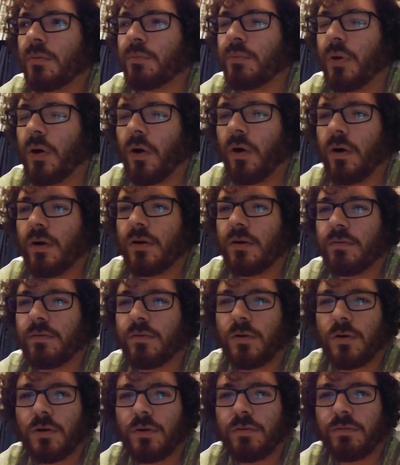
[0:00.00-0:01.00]
part of
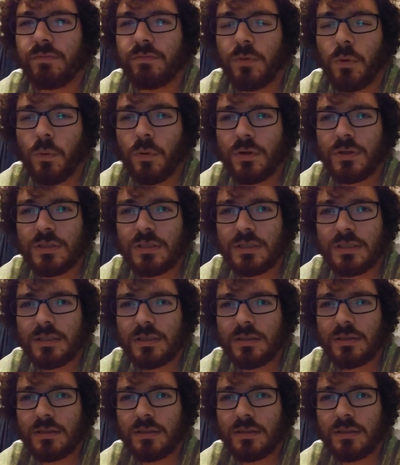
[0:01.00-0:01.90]
her force